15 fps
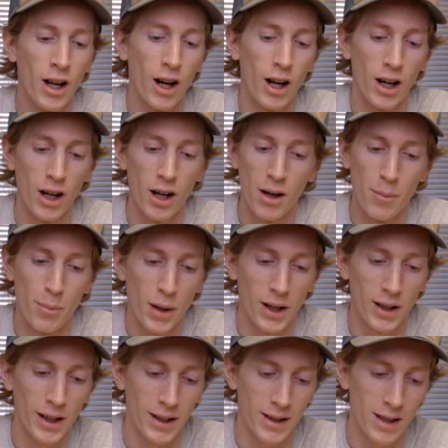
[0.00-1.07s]
But
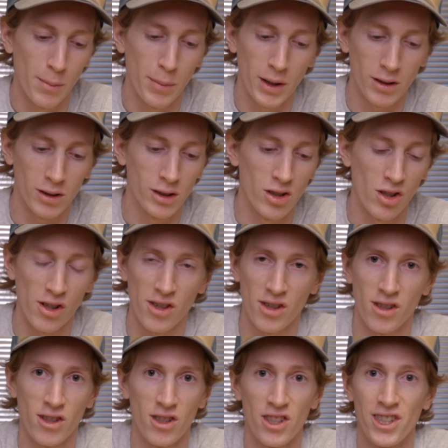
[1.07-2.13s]
like typically
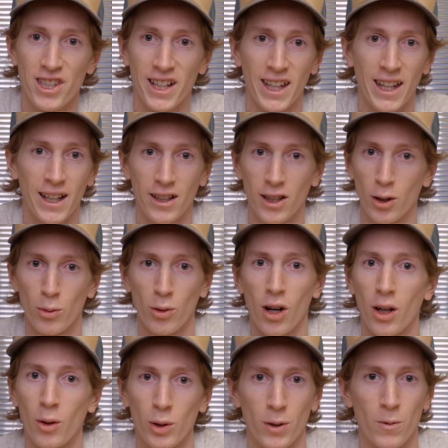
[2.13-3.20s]
just, you can't go
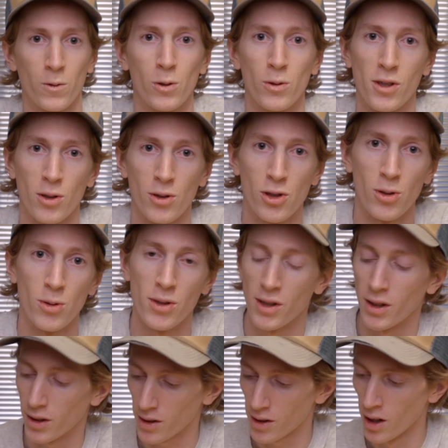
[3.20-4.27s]
wrong with fruits or
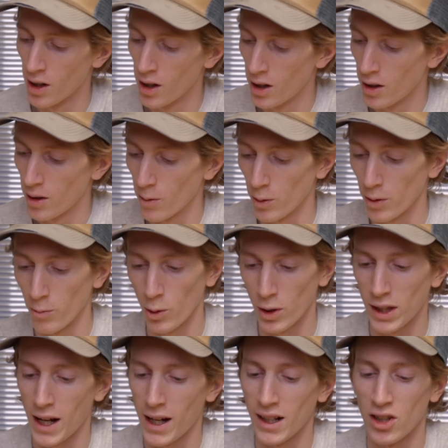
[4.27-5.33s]
juices. And with
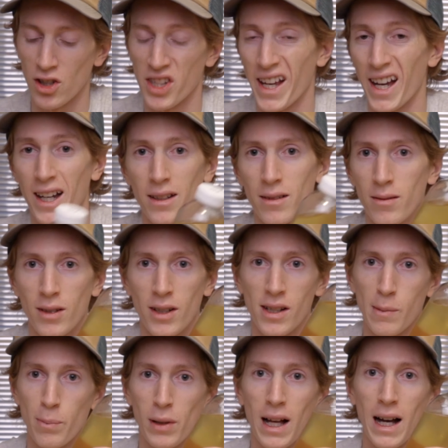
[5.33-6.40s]
that, I just add a
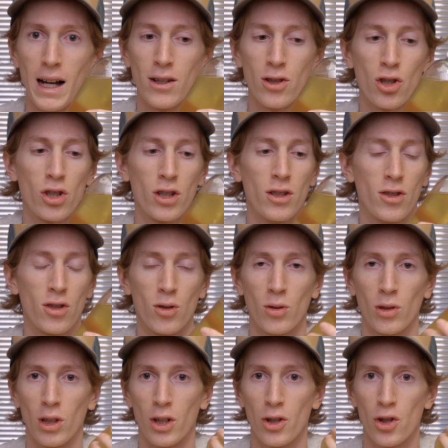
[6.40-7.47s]
splash into
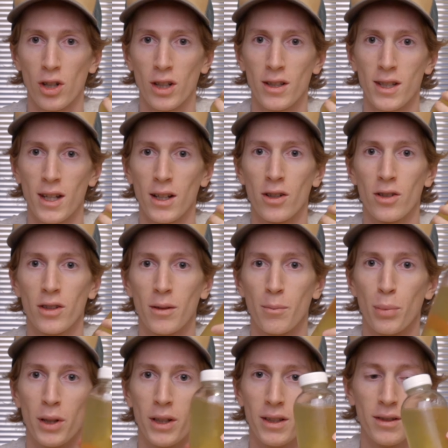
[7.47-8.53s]
a larger container and then
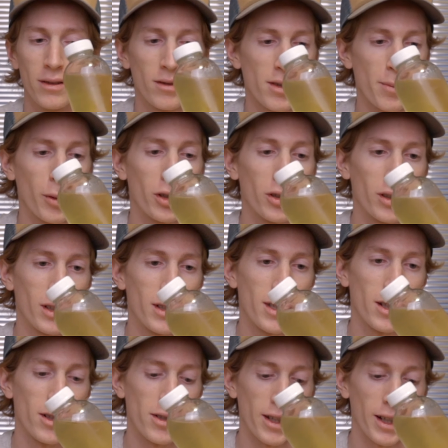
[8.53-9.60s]
put it in smaller
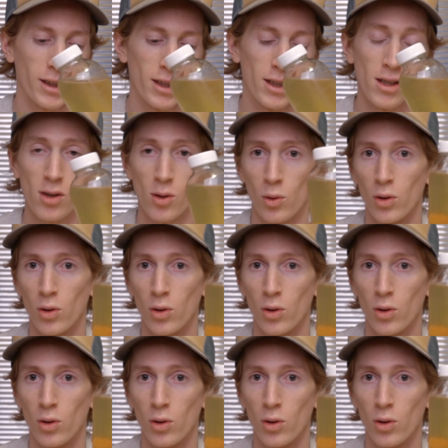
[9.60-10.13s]
containers like this.